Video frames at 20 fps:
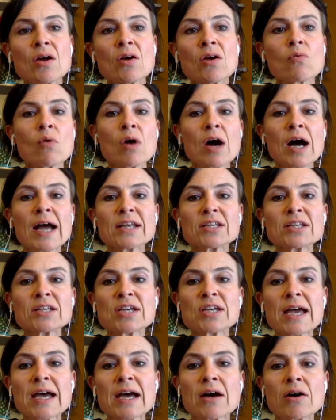watch
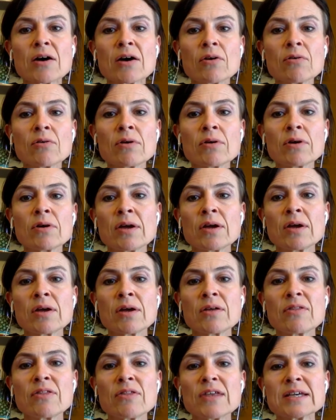how
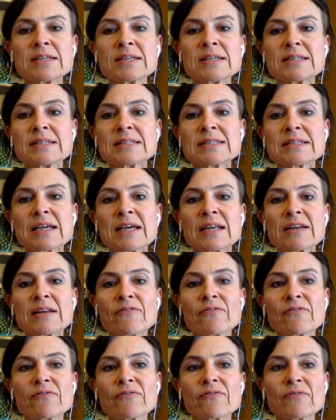this is going
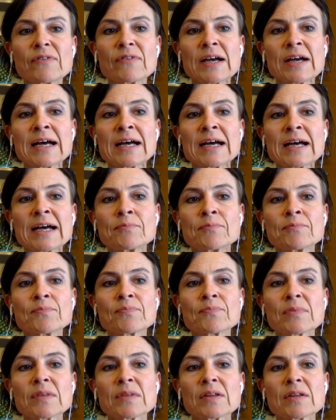to
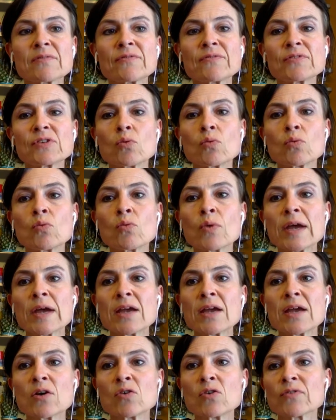float
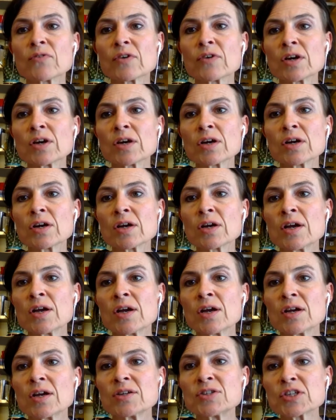way over
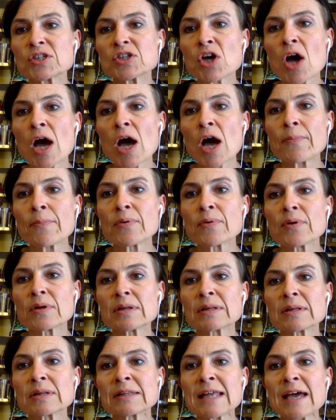to the top
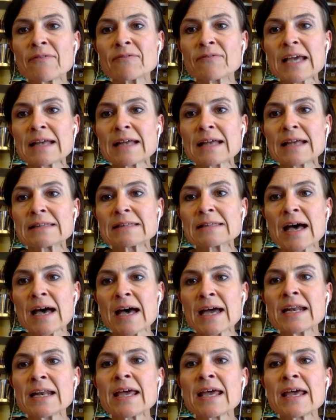left-hand
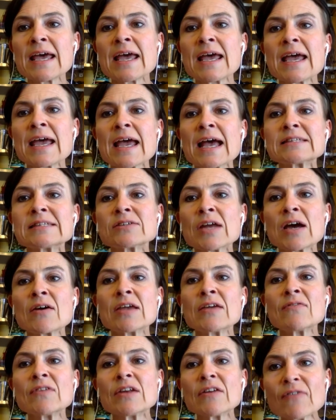side. And so now
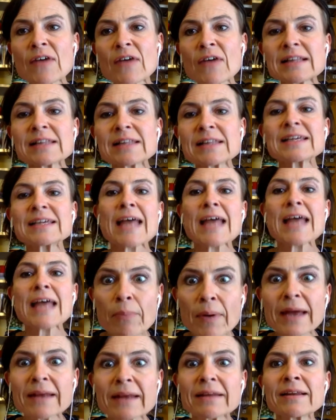even if I click that
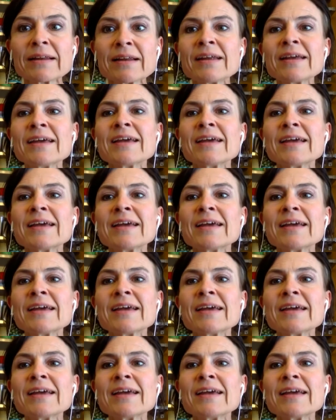button,